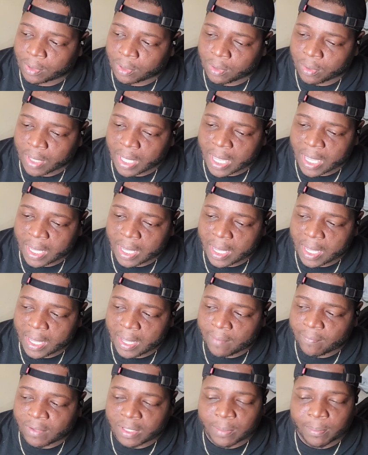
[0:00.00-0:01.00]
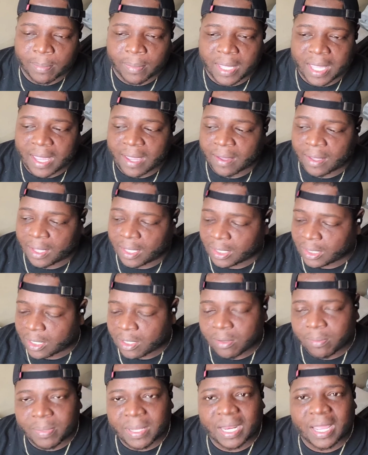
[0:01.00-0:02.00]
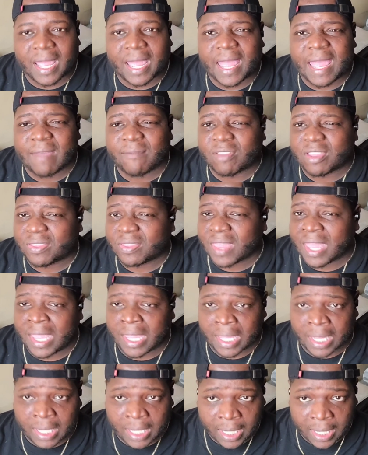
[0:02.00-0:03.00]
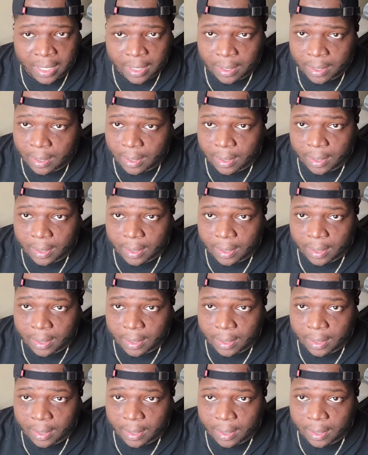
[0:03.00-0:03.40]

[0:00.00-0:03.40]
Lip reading: You got a little bit of everything in there.